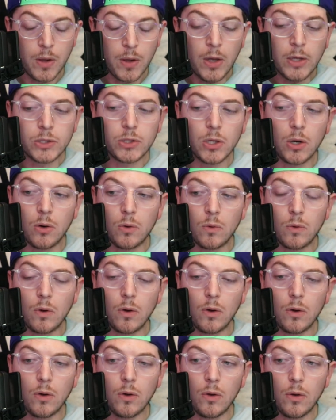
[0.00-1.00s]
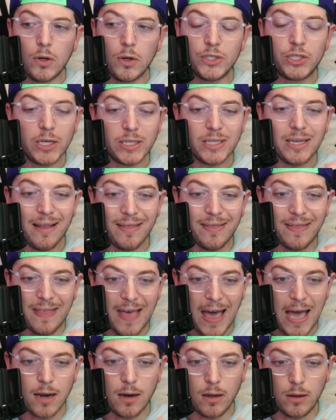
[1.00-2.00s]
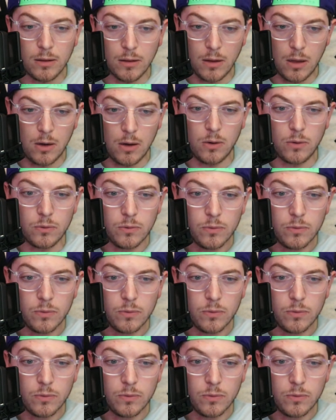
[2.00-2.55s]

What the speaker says: So just on that alone,